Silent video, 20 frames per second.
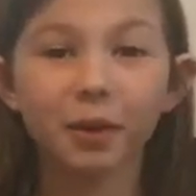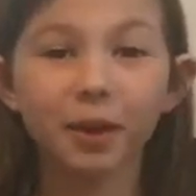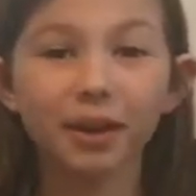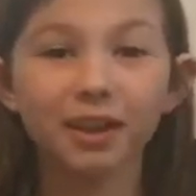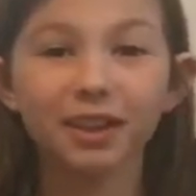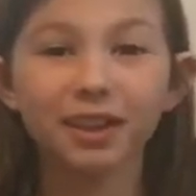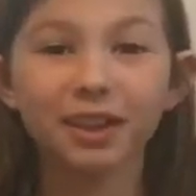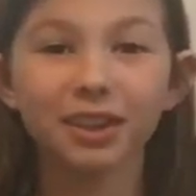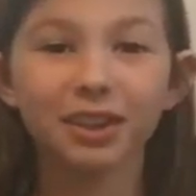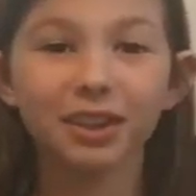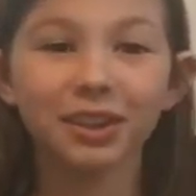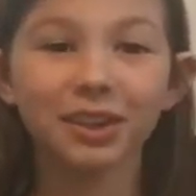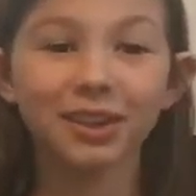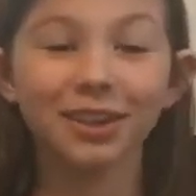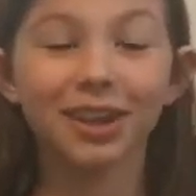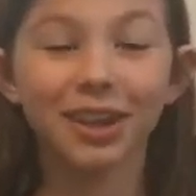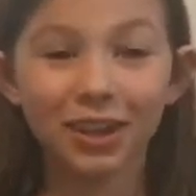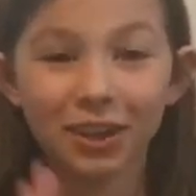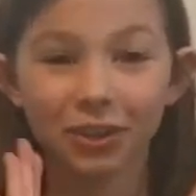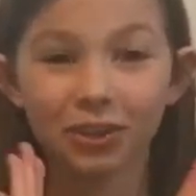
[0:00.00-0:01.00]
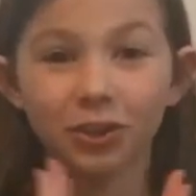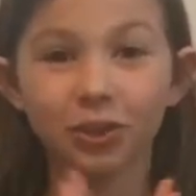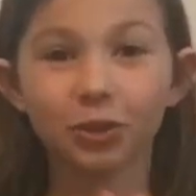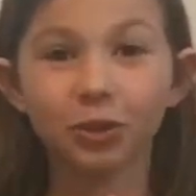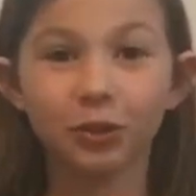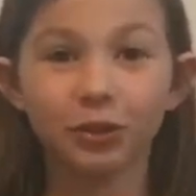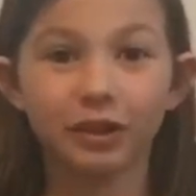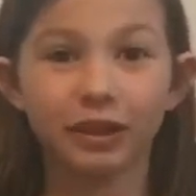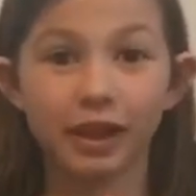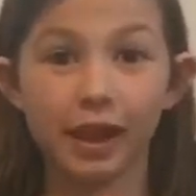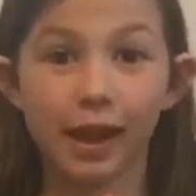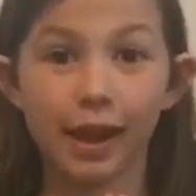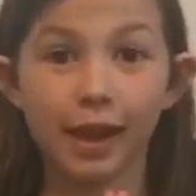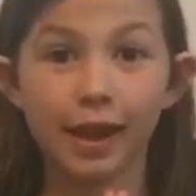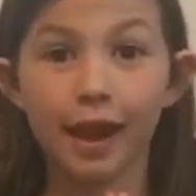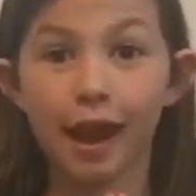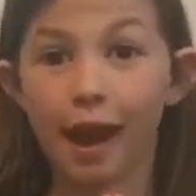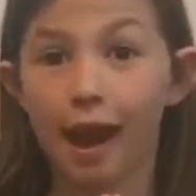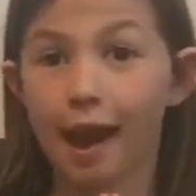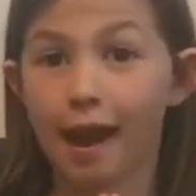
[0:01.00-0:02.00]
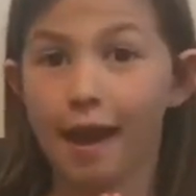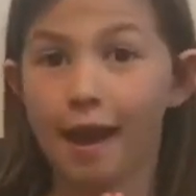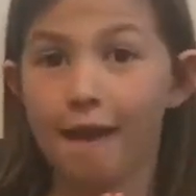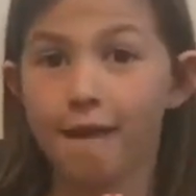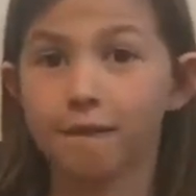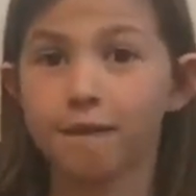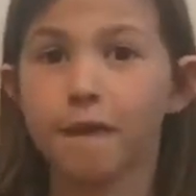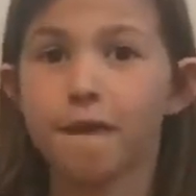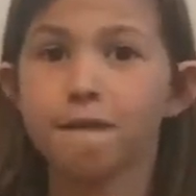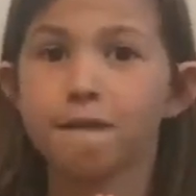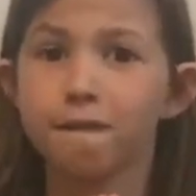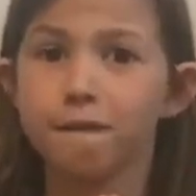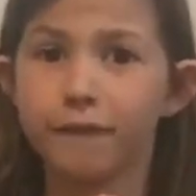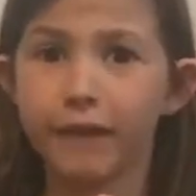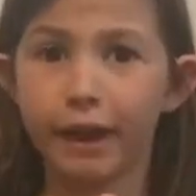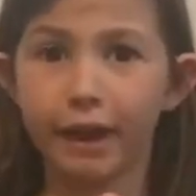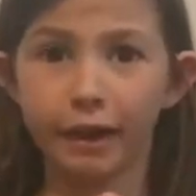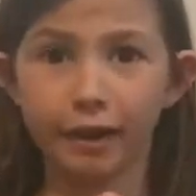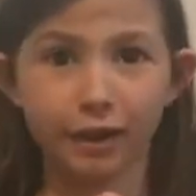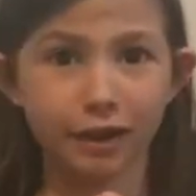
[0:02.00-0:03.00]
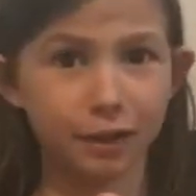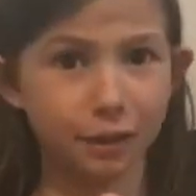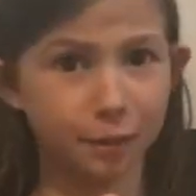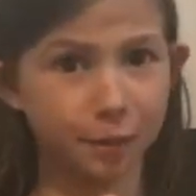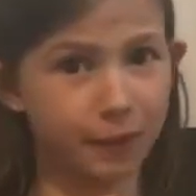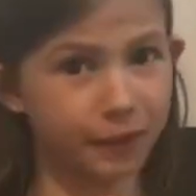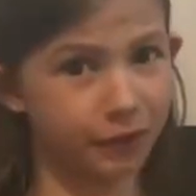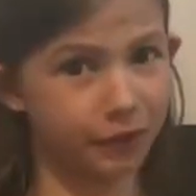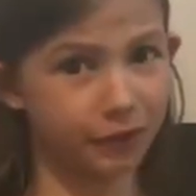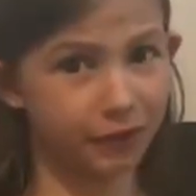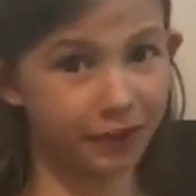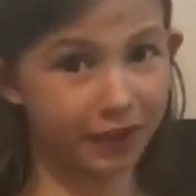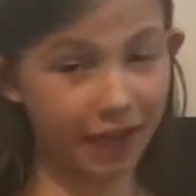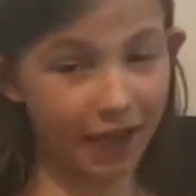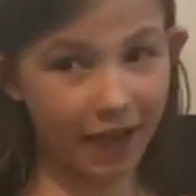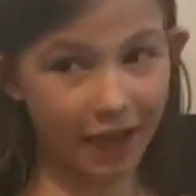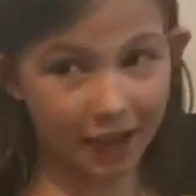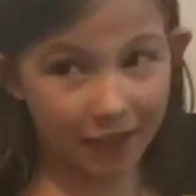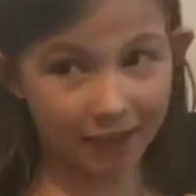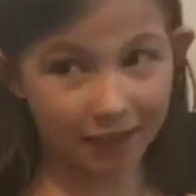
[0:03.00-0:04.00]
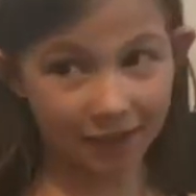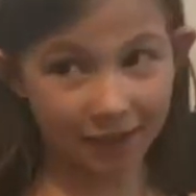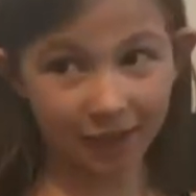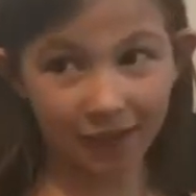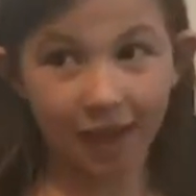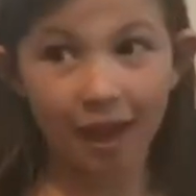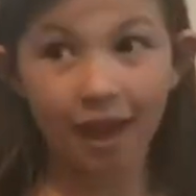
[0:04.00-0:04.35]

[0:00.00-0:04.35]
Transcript: boys and girls. Today I have a very special guest.